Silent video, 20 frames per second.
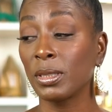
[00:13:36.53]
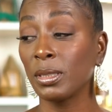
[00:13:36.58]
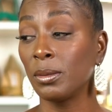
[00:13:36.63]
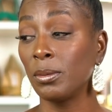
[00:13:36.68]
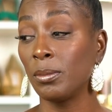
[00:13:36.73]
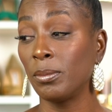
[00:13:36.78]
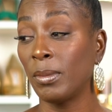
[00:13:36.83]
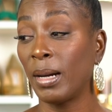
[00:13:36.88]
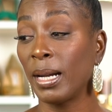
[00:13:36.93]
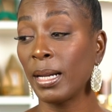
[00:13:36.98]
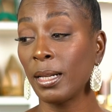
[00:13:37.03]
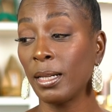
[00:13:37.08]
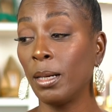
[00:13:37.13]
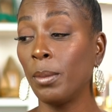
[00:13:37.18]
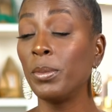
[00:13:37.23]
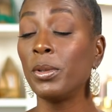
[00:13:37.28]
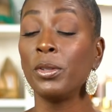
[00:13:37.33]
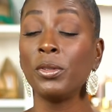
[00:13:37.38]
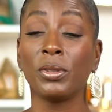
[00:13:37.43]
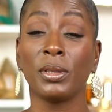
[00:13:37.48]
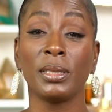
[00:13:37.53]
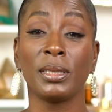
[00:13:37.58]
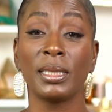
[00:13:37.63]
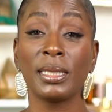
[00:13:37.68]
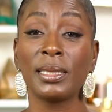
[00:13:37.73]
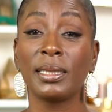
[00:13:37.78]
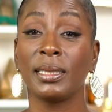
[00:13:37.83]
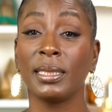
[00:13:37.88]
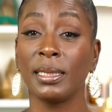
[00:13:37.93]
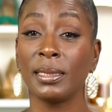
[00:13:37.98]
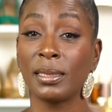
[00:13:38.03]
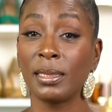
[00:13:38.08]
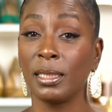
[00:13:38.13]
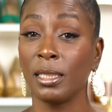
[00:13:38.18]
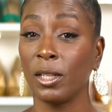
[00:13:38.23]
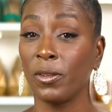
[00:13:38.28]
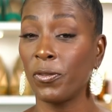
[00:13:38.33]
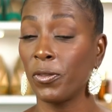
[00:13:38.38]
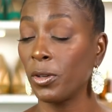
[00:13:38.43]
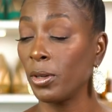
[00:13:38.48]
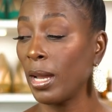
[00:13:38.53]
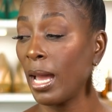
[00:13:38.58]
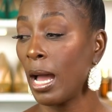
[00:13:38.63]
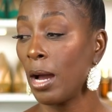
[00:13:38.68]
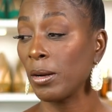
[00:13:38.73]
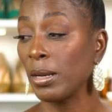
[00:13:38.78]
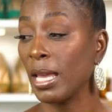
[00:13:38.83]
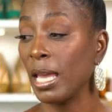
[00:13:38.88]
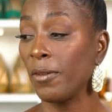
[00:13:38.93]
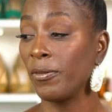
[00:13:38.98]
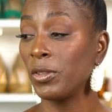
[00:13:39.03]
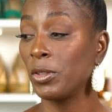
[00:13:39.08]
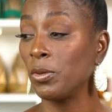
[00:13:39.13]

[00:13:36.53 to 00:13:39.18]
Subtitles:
So my cup usually just sits there for an hour and a half,